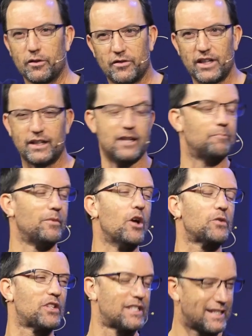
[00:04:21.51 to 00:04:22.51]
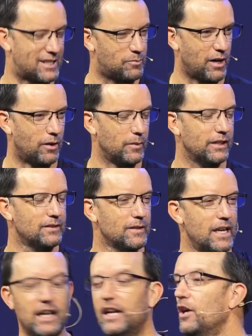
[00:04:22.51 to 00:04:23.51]
of the hypnosis experiment,
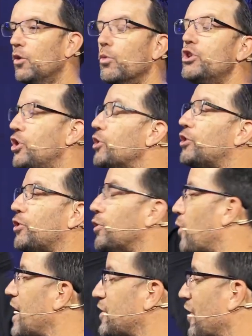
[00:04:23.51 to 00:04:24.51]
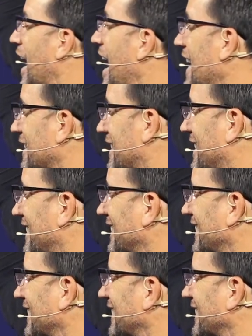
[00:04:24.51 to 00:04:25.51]
would you two raise your hands?
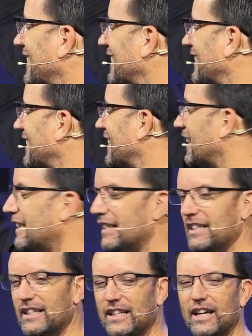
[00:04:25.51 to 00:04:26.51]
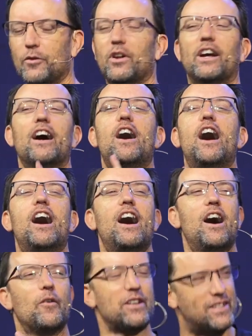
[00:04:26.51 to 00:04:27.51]
And we're like,
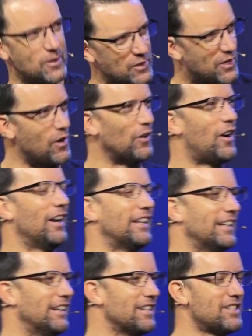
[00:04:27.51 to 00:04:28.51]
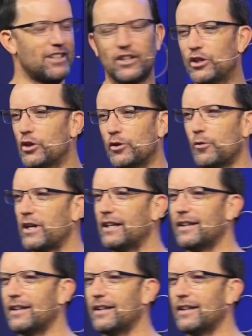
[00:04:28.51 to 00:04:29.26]
ah, we see what's going on here. He's not going to do a real